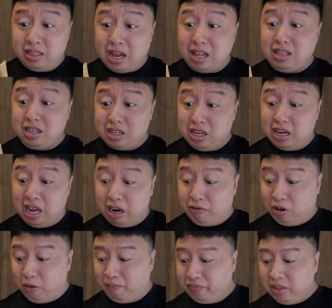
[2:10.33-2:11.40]
That's a good egg
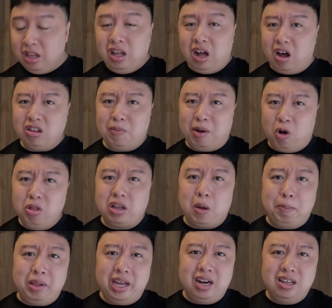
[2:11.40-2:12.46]
roll. Although my only
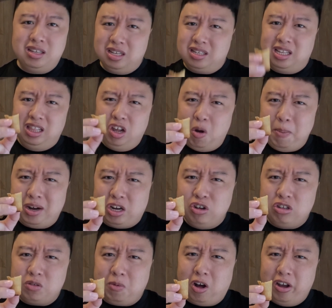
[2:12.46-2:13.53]
complaint is it's a little bit
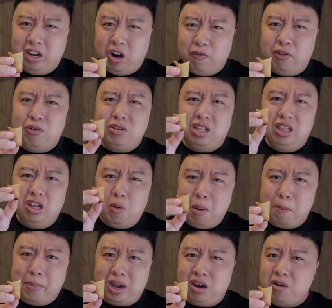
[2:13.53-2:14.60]
too small. You know, if it was a little
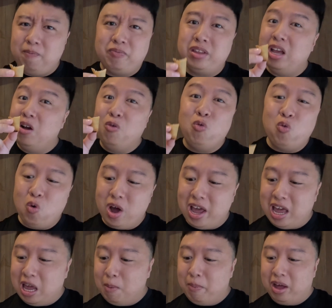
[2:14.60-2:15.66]
bit bigger,
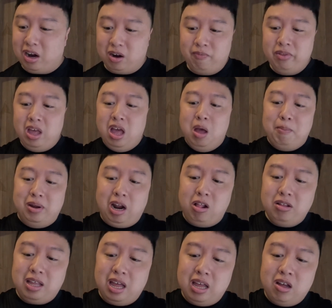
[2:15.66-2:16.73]
way better. But not
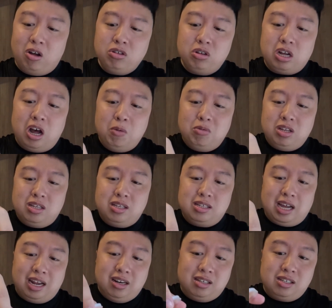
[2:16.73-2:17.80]
only that, it also comes with a
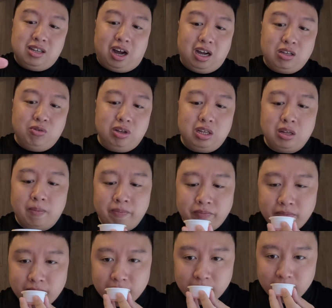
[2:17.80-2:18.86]
side of sauce, which
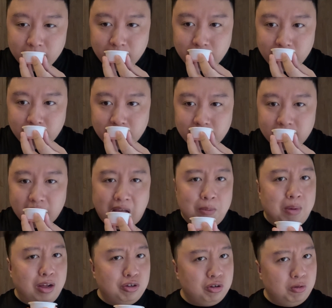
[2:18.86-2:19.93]
I'm
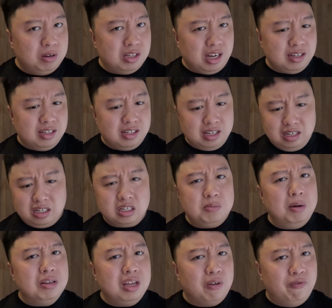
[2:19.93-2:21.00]
not sure what sauce this is. It
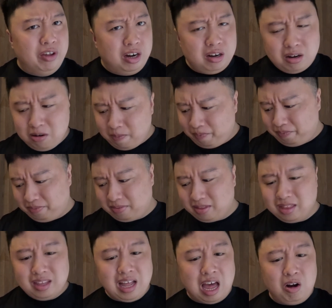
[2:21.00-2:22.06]
smells like vinegar.
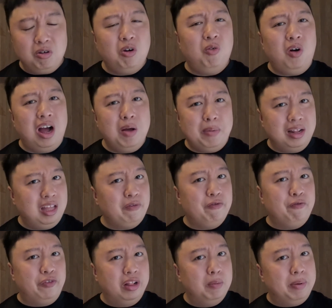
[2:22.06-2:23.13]
I don't know why, but I think
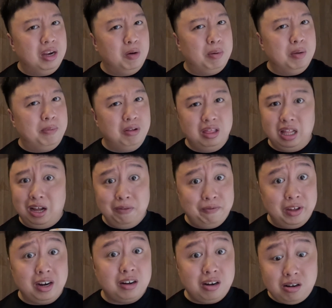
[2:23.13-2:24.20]
Filipino people love
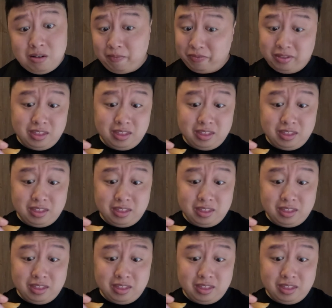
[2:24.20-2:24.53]
vinegar.